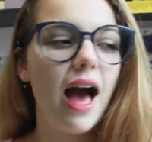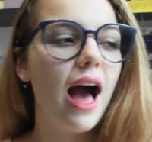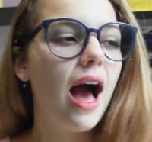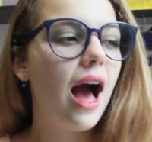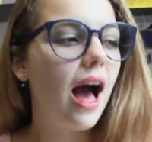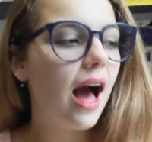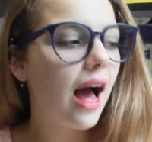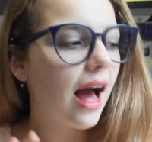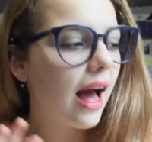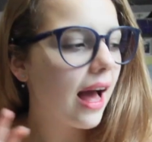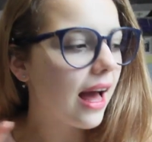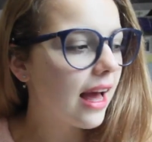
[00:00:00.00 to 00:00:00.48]

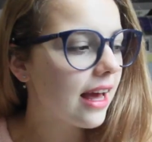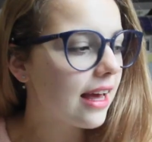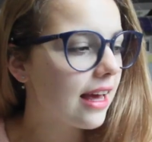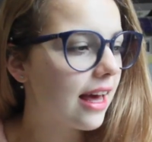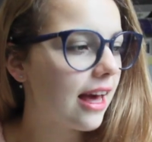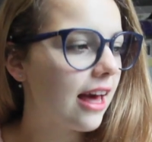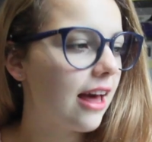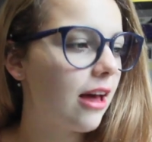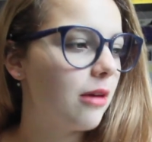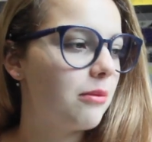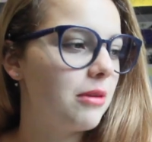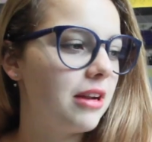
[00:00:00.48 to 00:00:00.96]
I
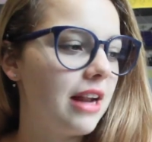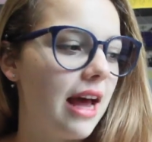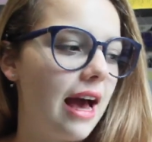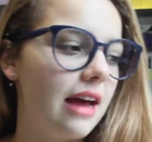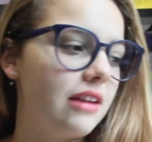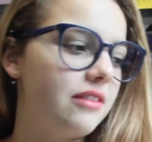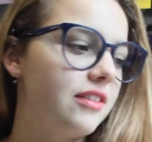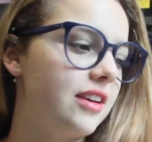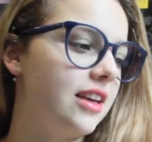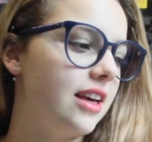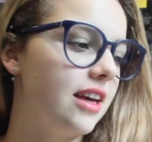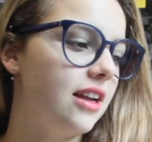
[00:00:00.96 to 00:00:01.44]
am an
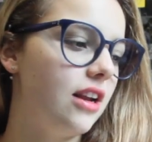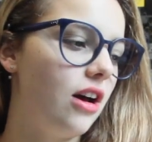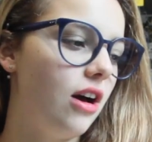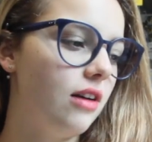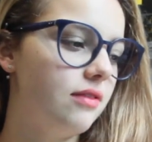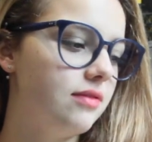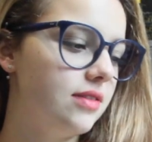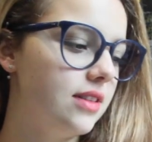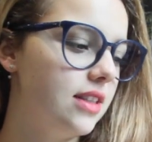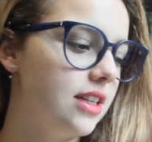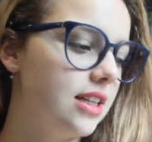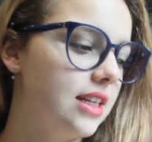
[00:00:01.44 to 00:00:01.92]
advocate
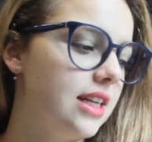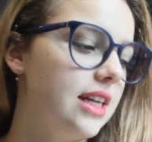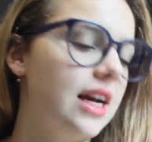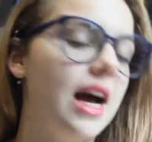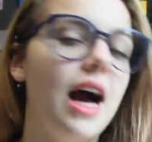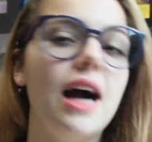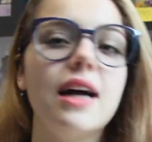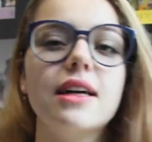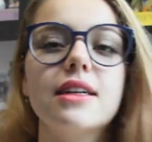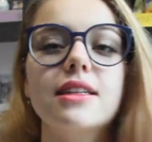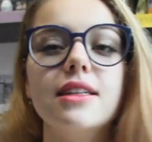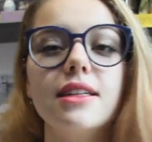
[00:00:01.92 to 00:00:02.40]
of learning
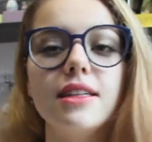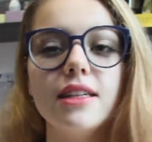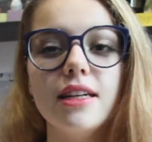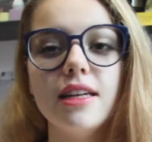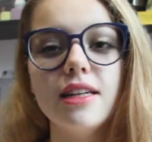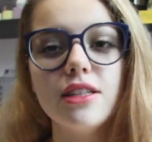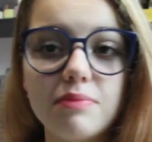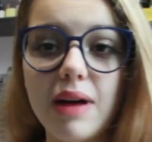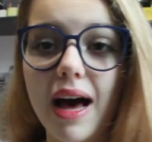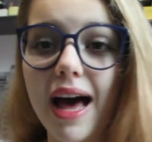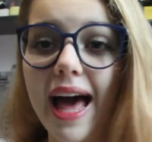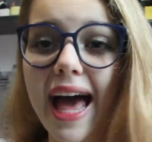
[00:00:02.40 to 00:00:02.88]

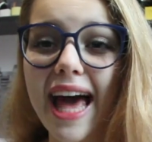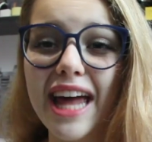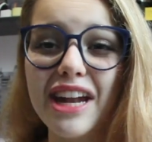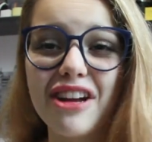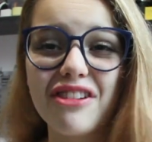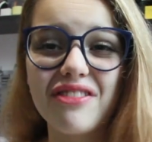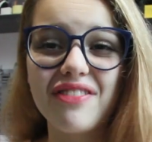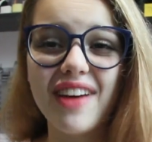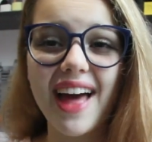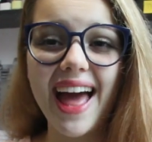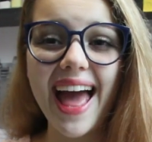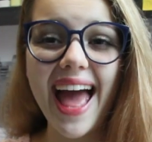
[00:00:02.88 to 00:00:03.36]
Hangul ahead
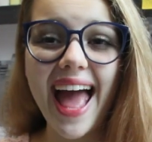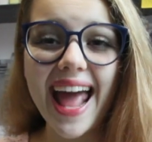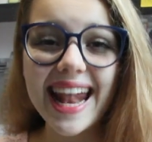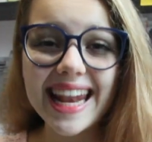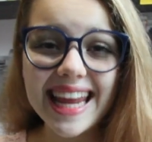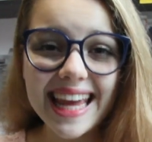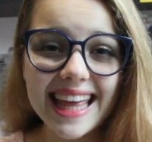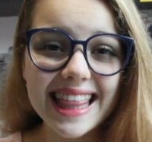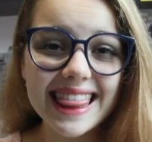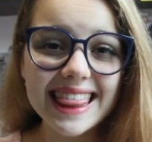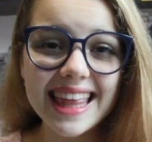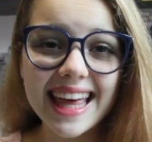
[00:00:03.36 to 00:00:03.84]
of
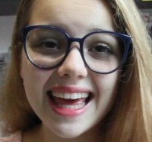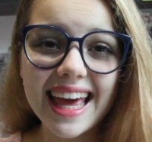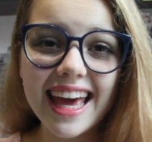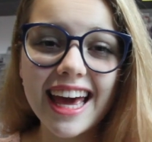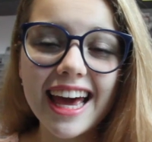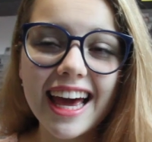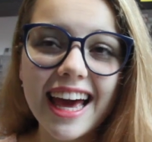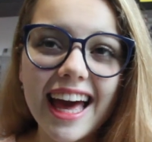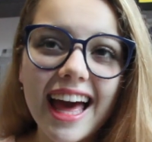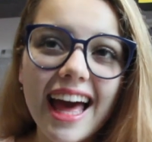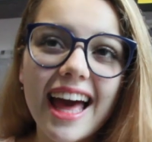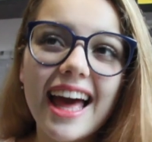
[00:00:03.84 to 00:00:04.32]

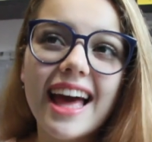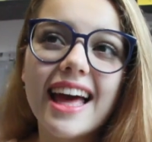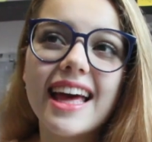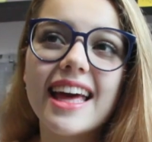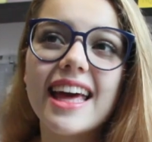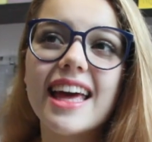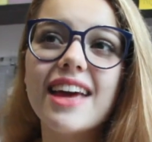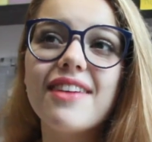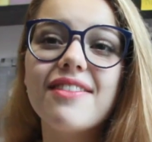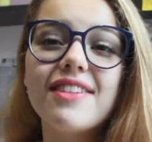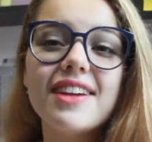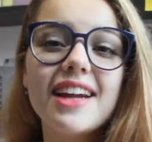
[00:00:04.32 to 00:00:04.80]
anything,
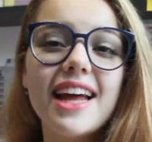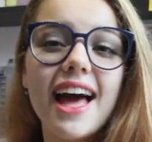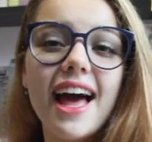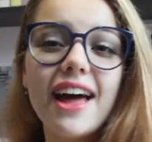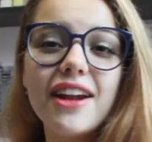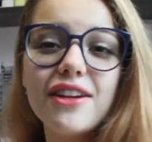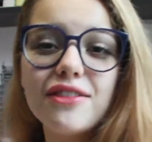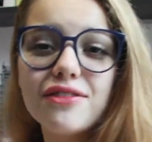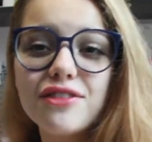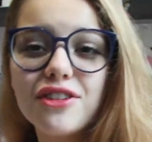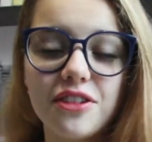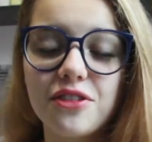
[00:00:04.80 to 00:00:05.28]
even
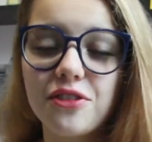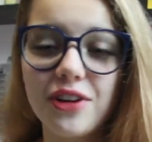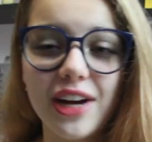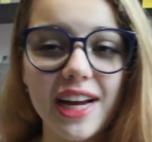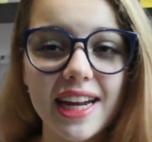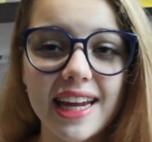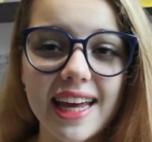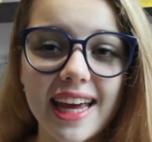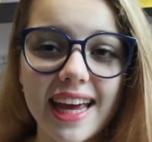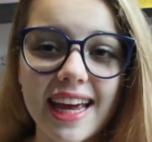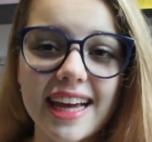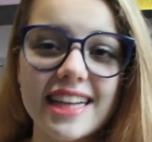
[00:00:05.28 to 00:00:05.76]
ahead of
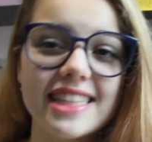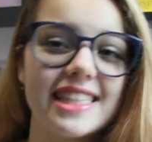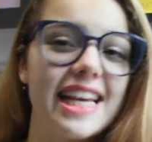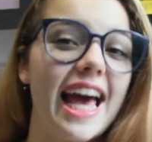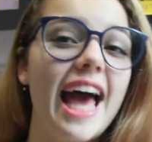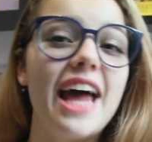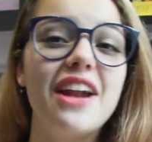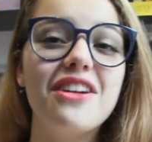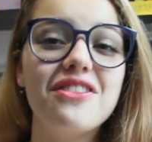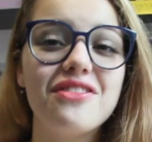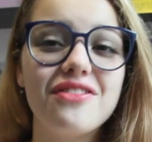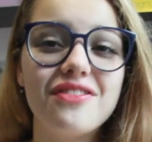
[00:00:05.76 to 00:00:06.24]
greetings,
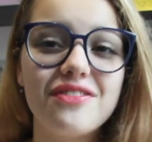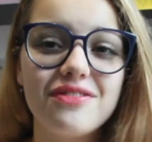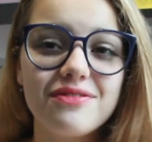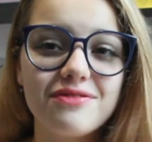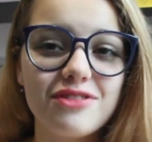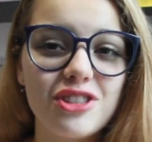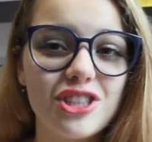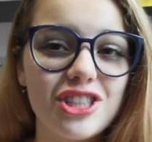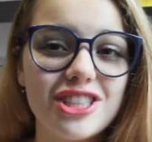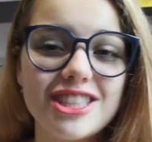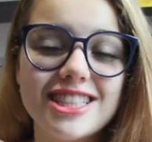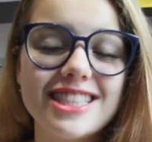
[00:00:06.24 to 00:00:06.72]
ahead of
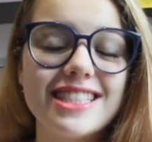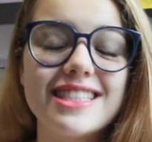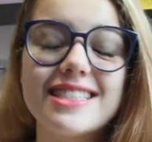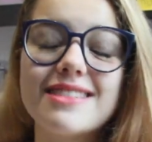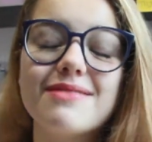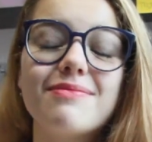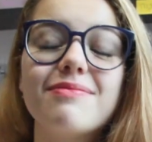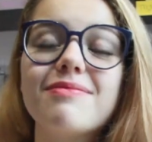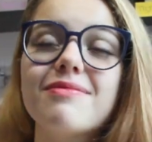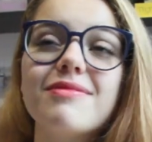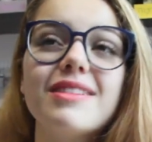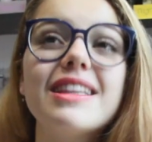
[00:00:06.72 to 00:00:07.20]

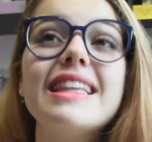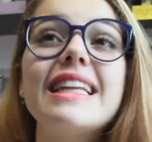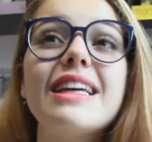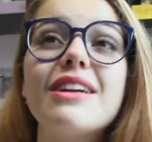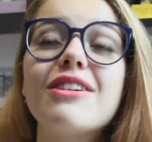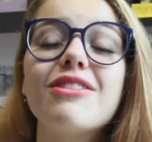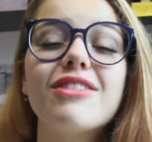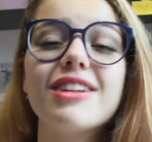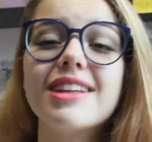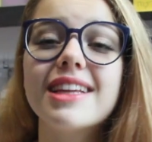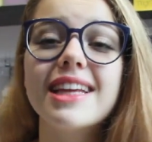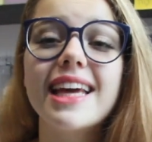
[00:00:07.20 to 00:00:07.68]
just
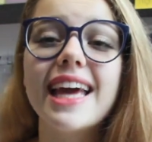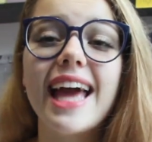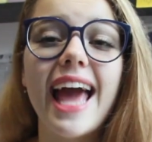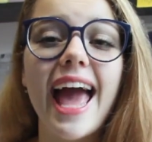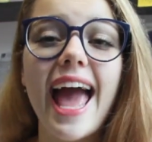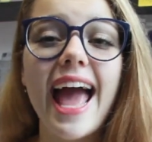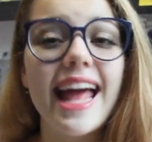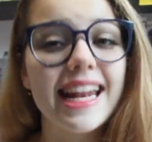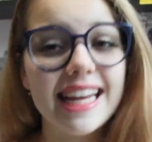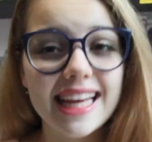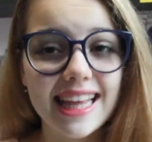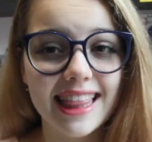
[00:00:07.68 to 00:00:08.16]
literally
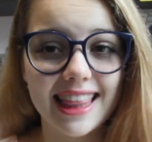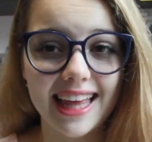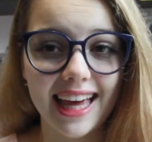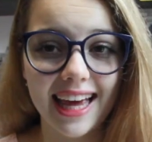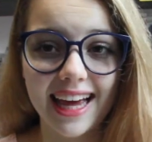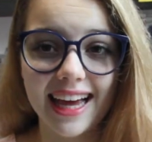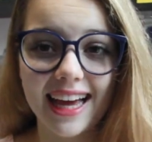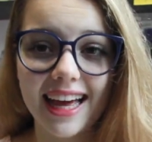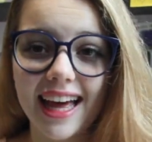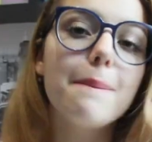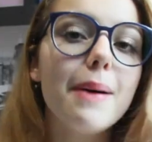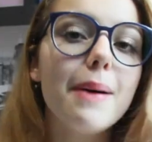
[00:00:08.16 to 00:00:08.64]
anything.